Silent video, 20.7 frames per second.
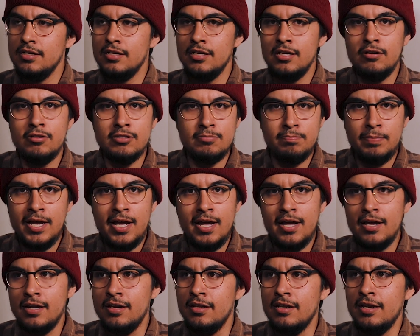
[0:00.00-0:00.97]
You know, it's
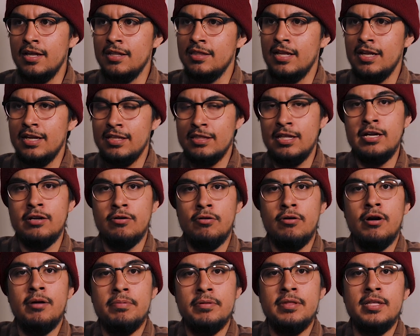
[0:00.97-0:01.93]
bad, and they
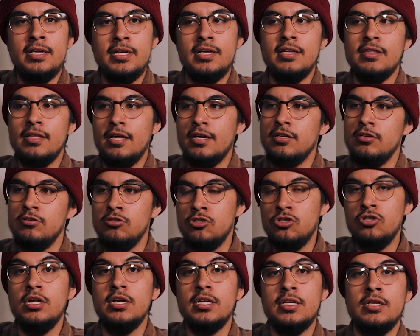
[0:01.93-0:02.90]
grow up thinking like you
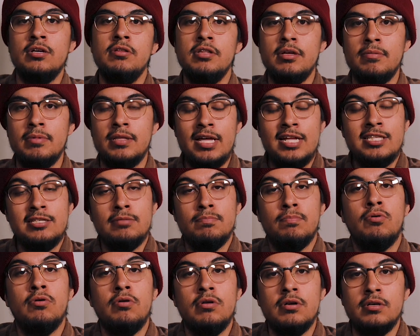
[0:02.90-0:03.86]
shouldn't kill them, and that's
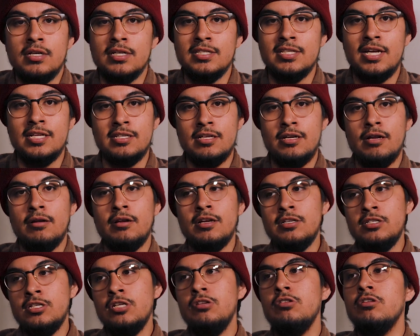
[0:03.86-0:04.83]
important because that's going to
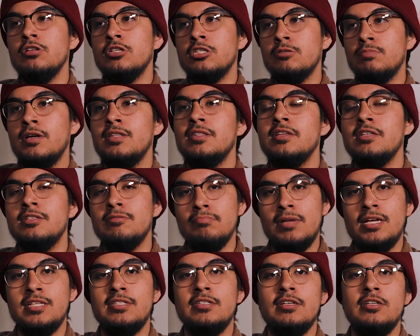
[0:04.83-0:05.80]
continue to spread this
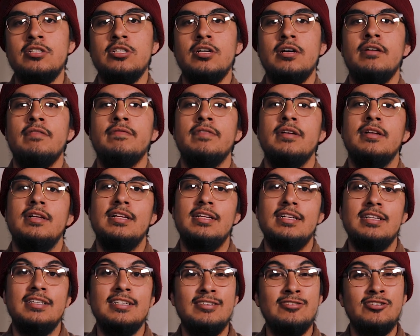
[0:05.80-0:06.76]
message of
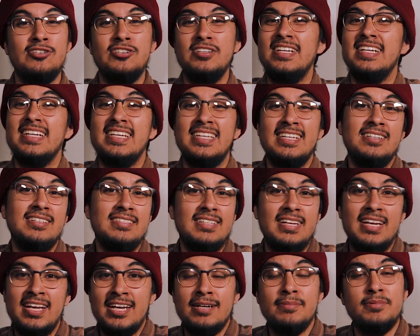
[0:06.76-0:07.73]
you shouldn't kill
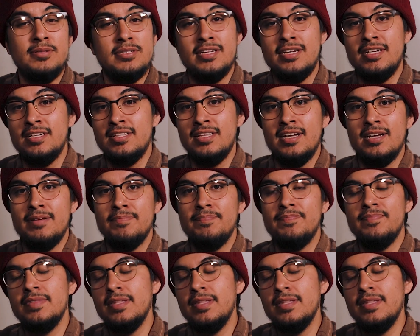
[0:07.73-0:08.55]
animals like that.